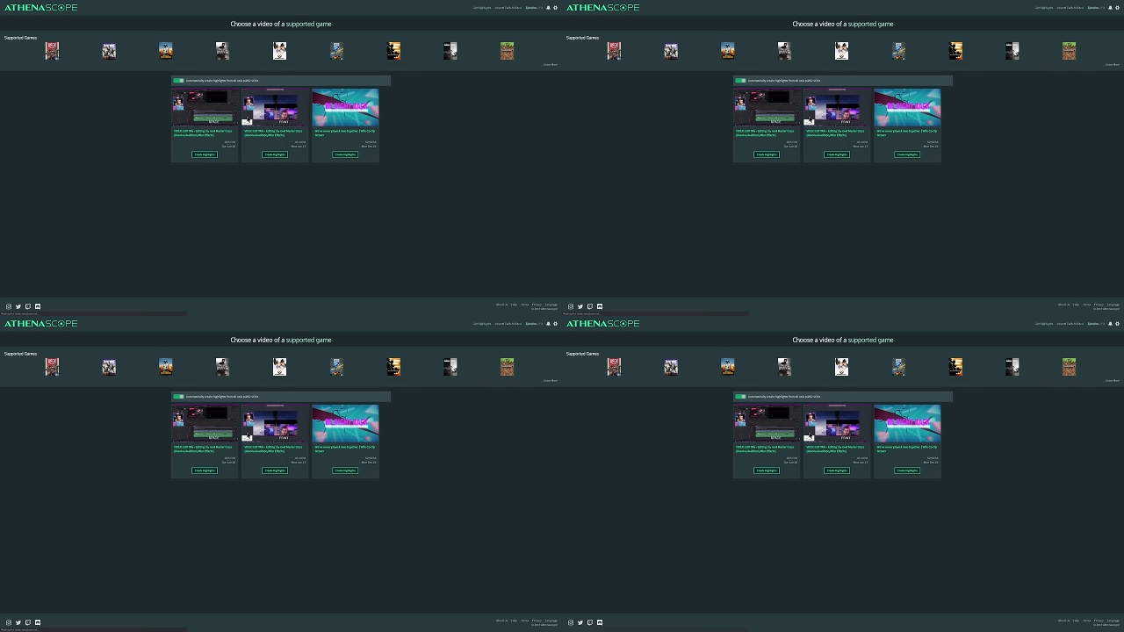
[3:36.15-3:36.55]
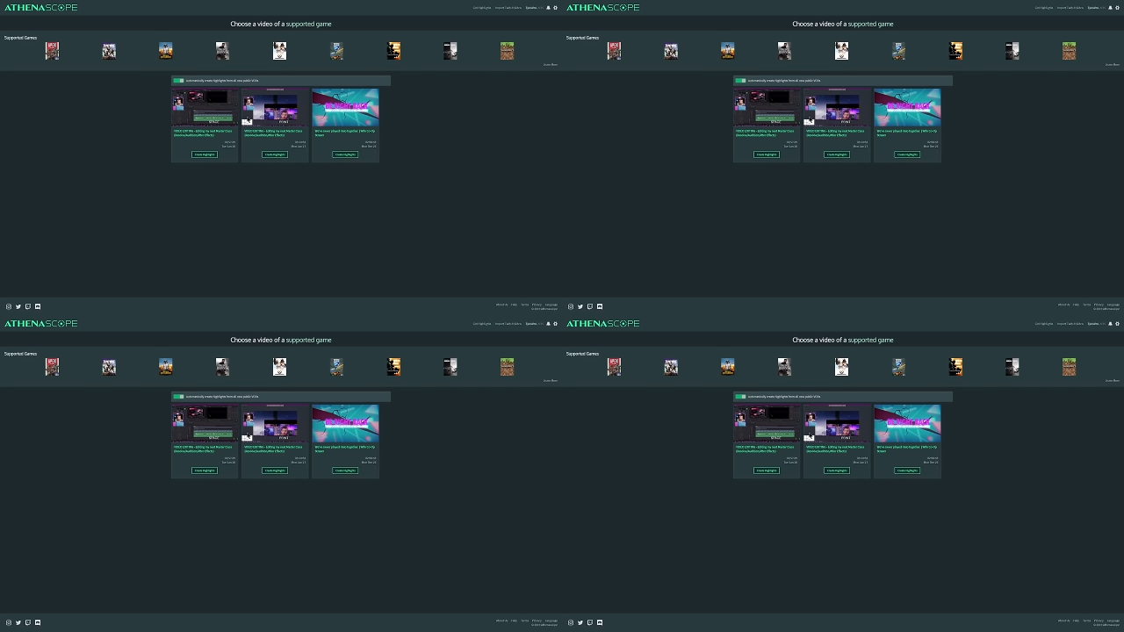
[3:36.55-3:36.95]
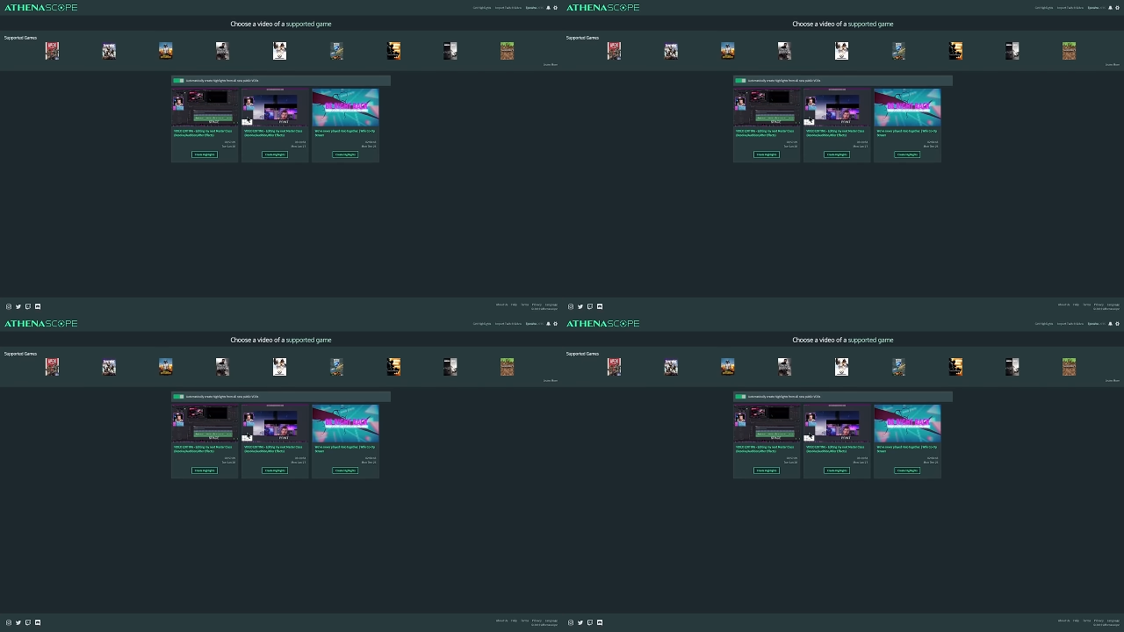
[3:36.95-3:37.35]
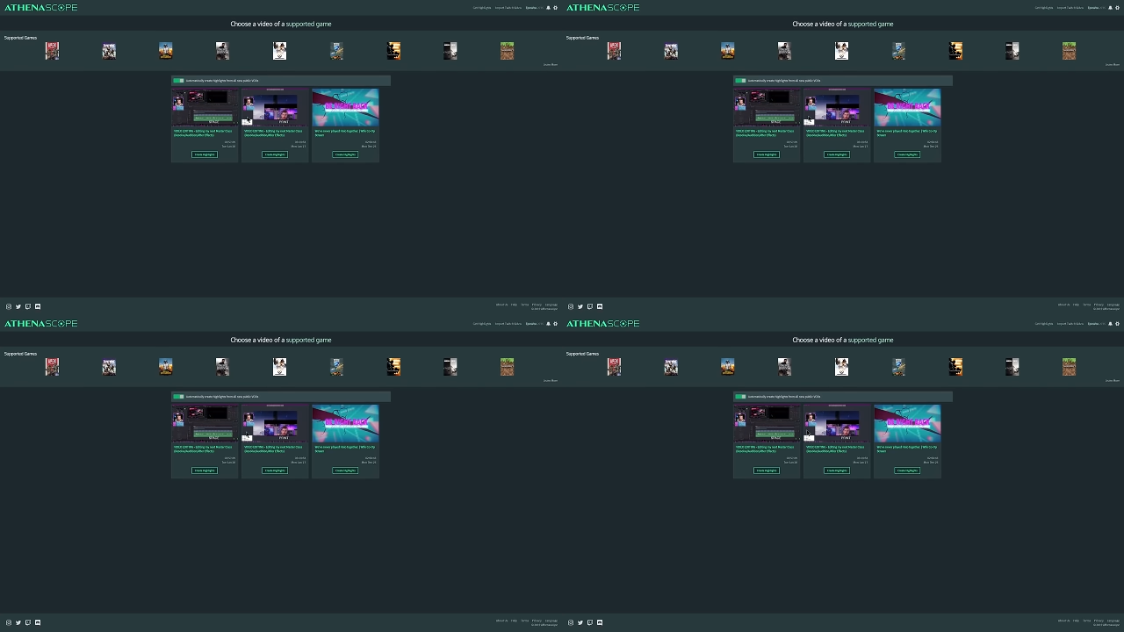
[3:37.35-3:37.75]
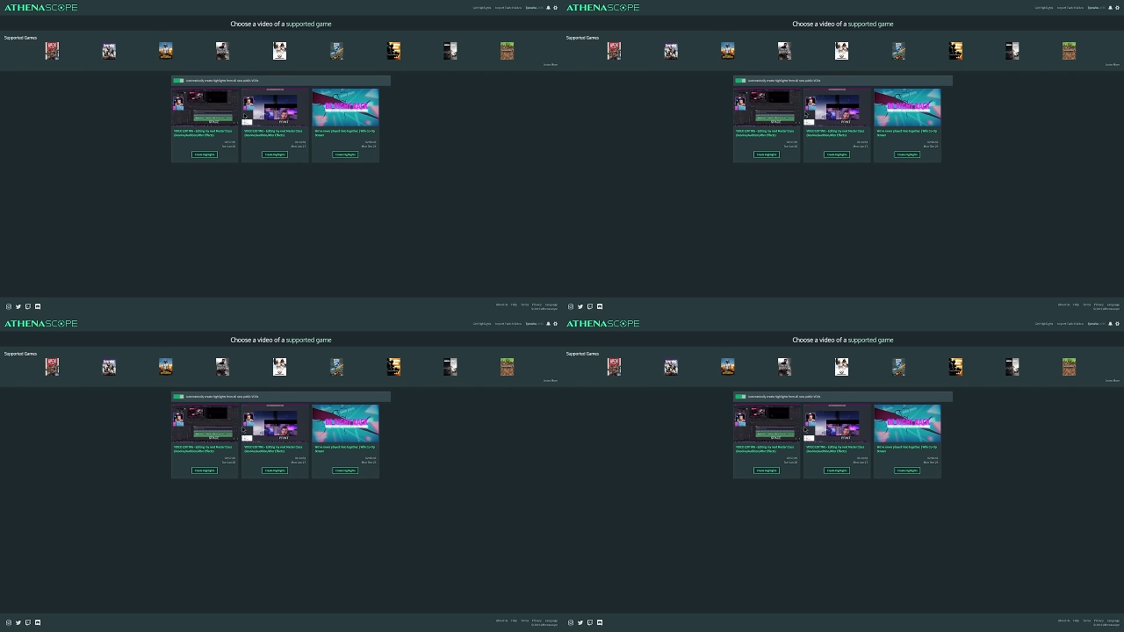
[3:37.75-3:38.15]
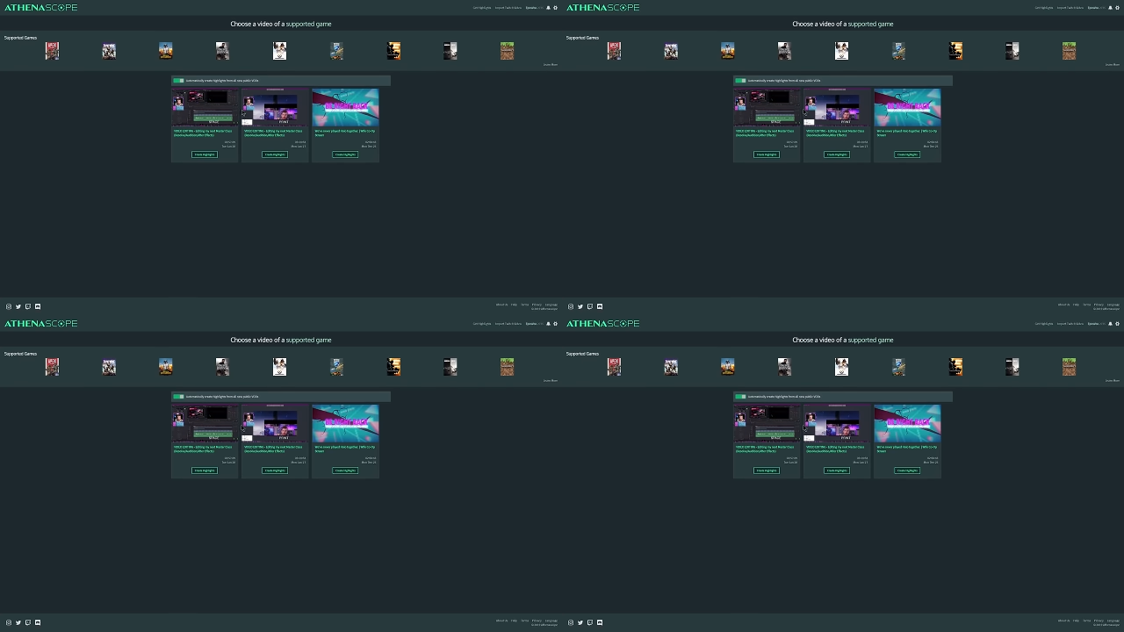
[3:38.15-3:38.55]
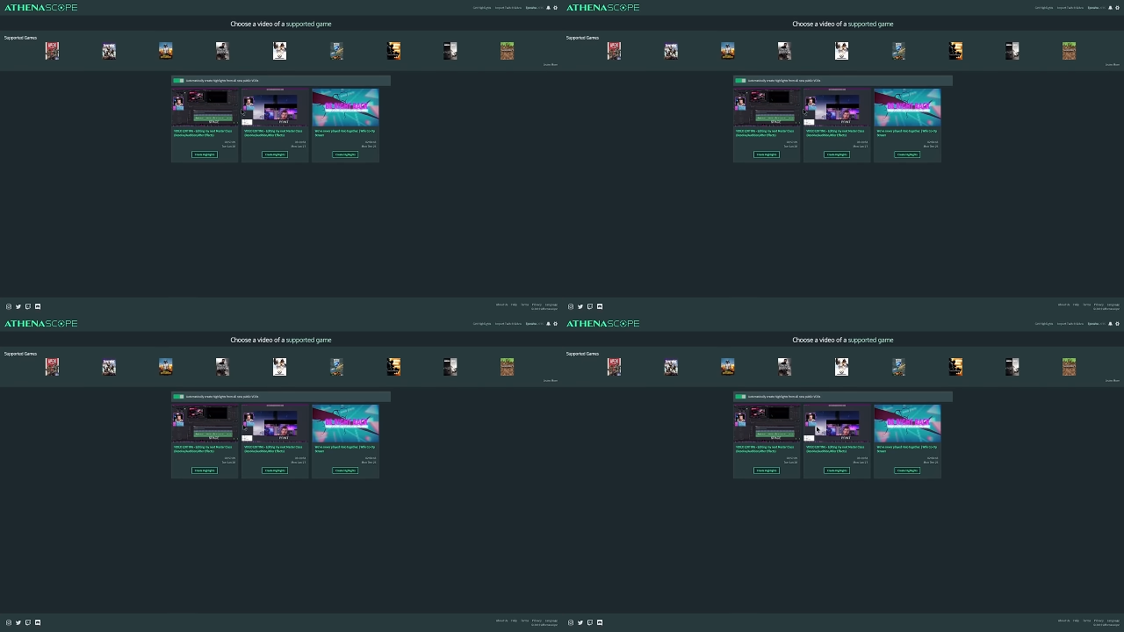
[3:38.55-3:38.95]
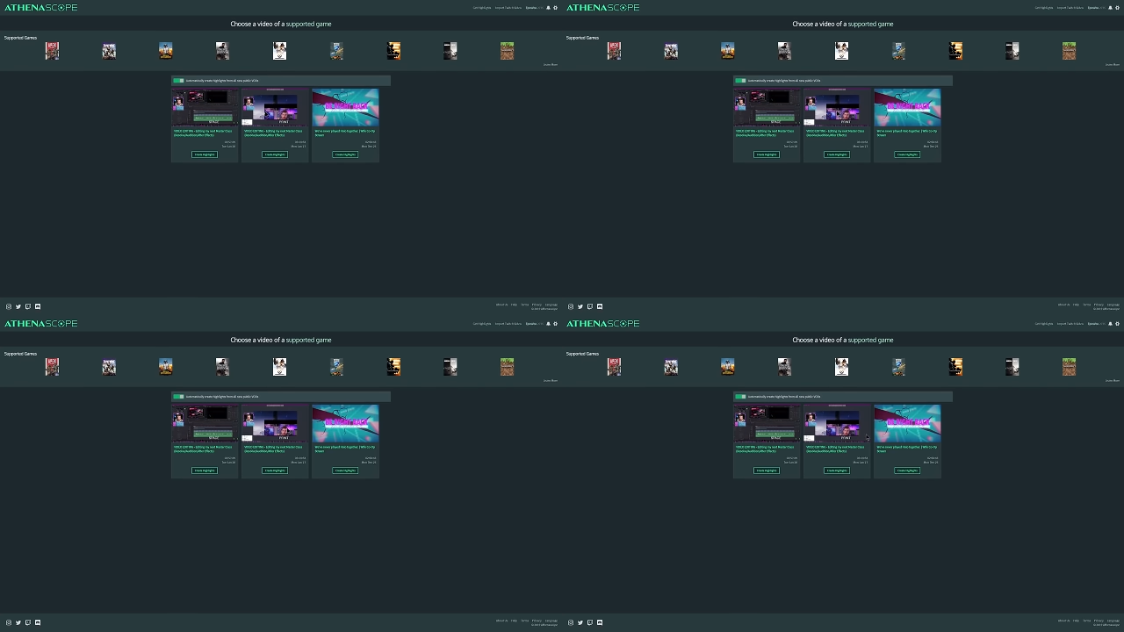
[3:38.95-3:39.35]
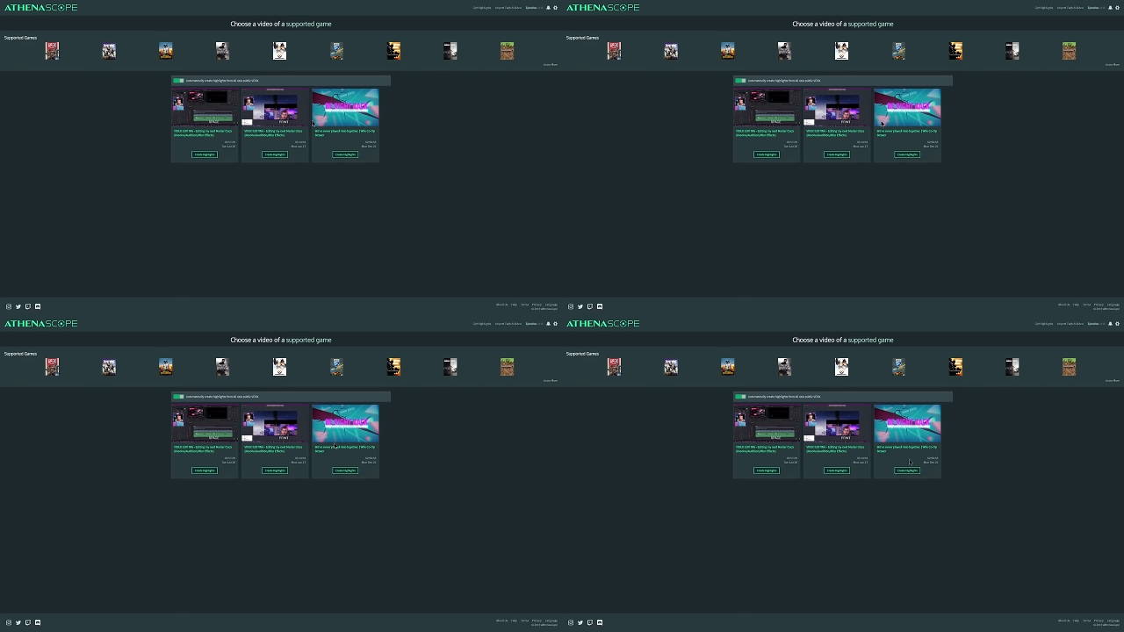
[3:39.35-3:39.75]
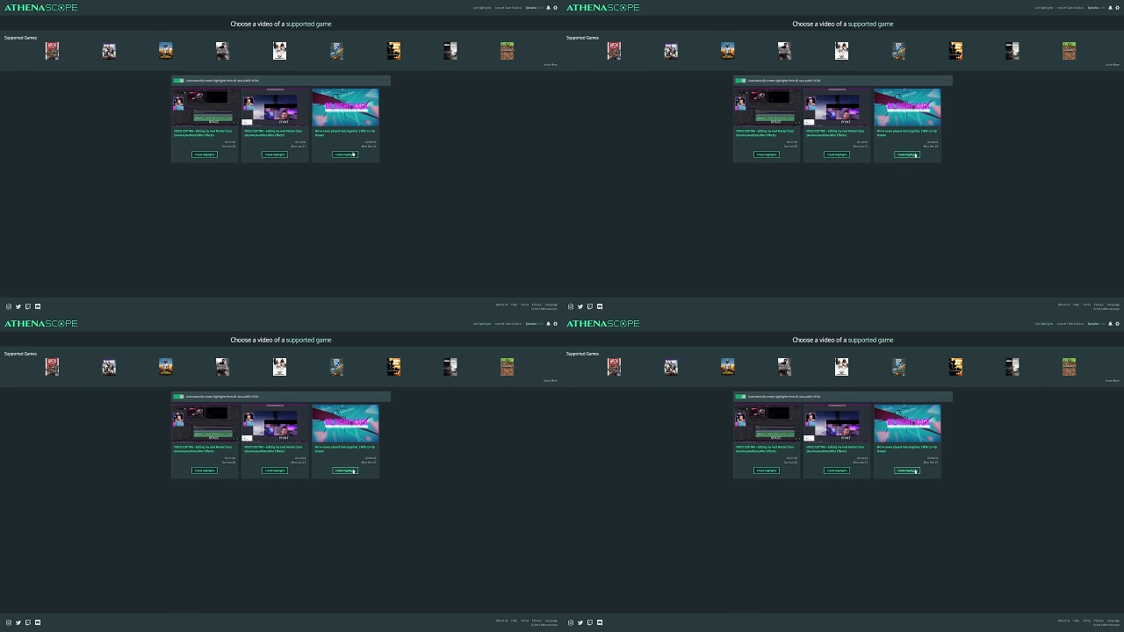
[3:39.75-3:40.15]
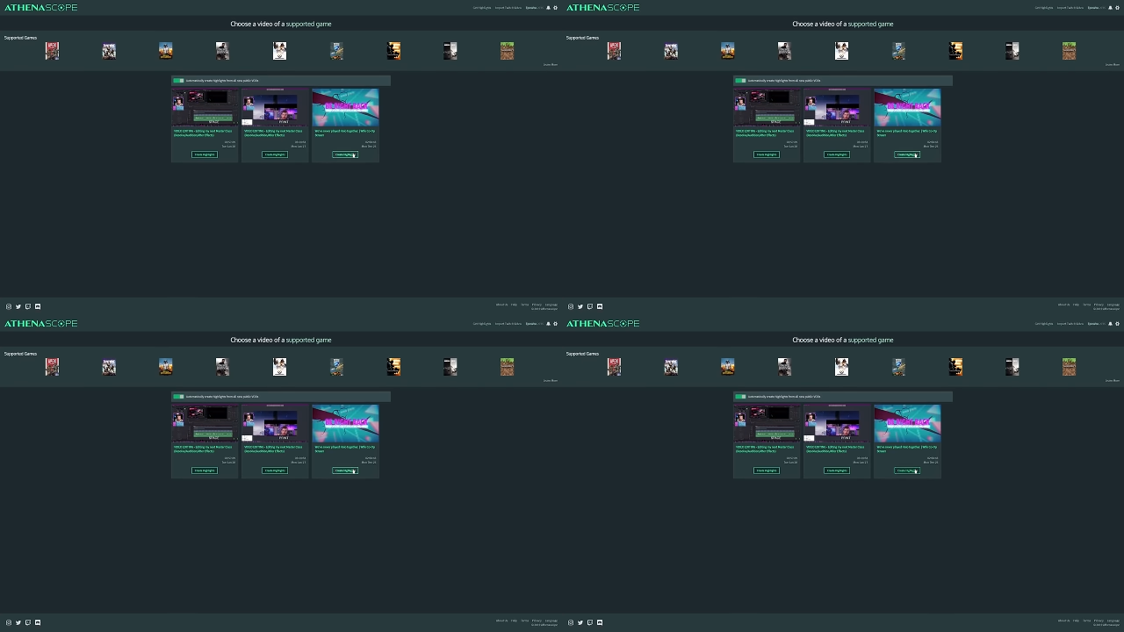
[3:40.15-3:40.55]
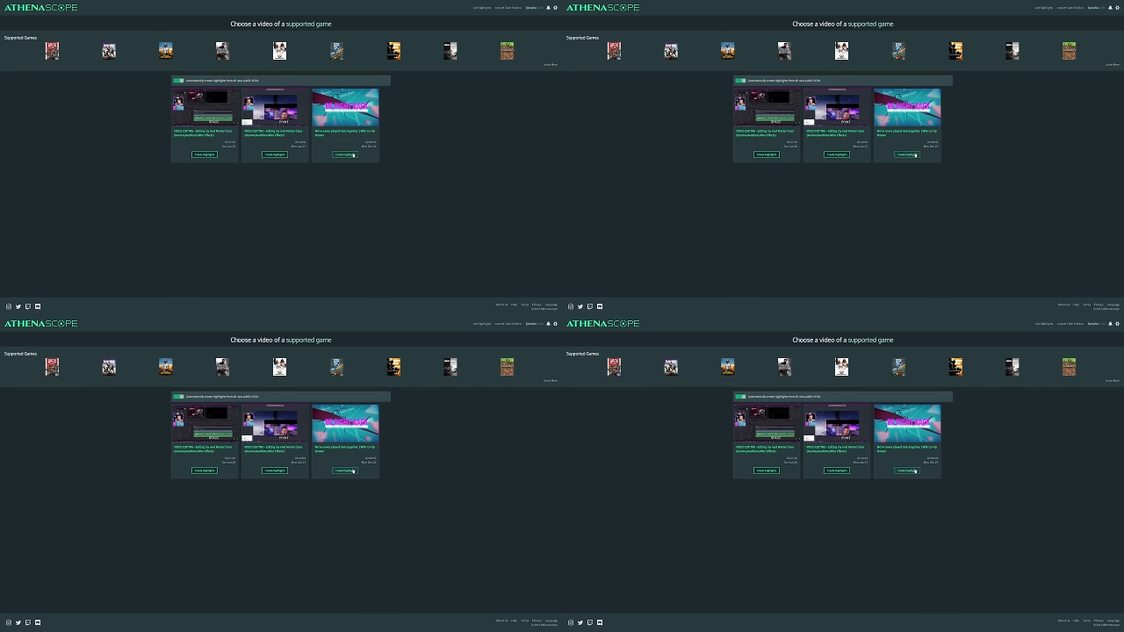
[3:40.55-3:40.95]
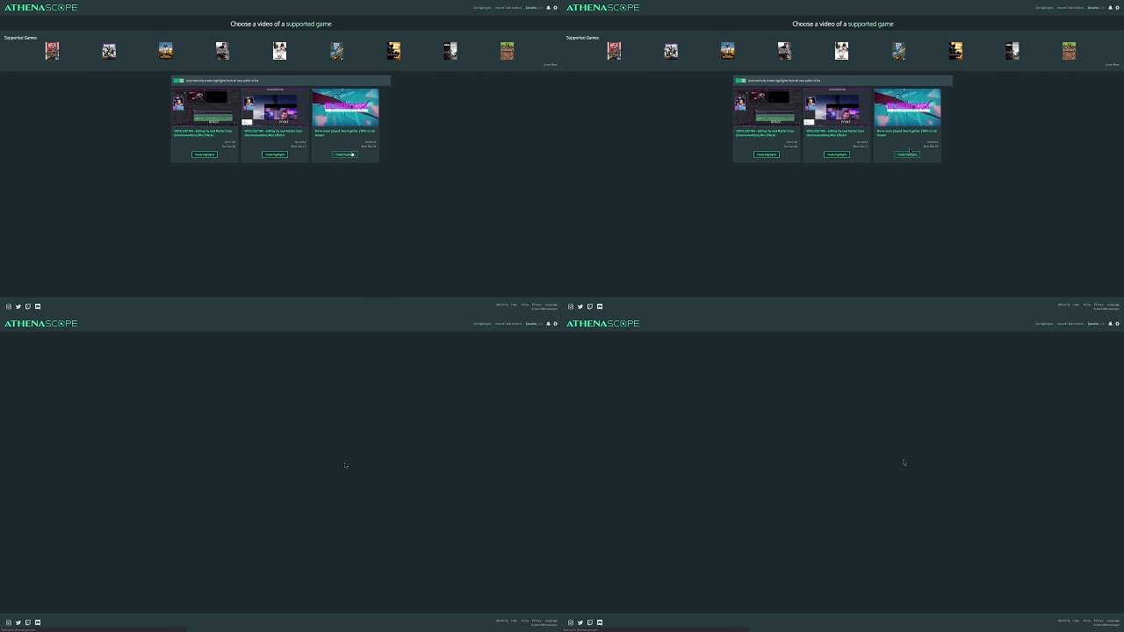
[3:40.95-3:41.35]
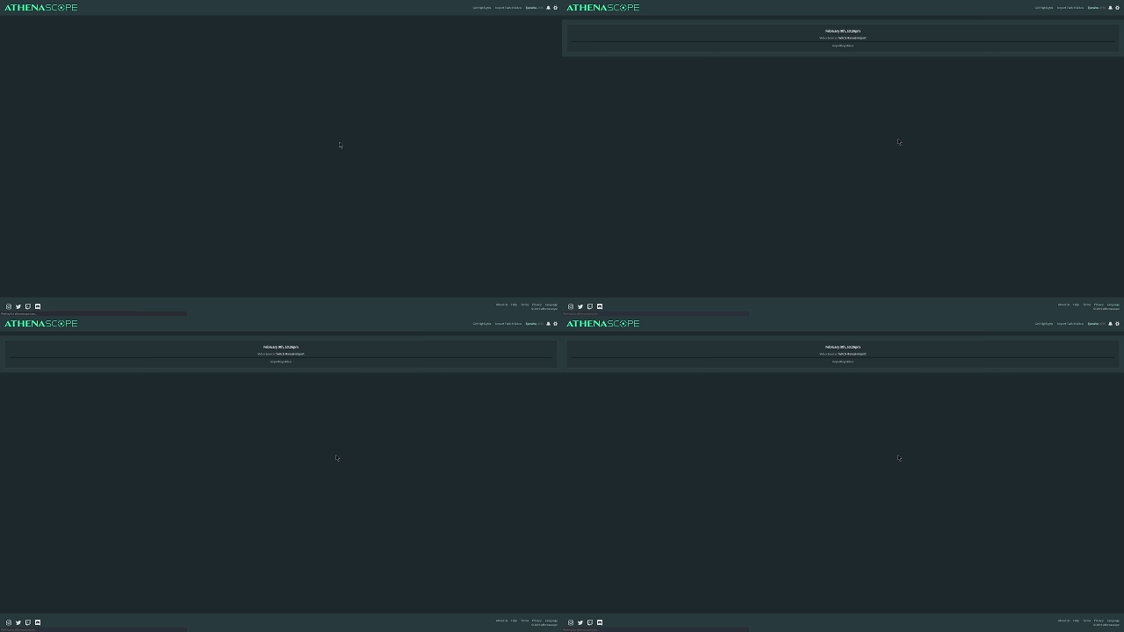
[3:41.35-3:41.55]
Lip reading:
(no speaker visible)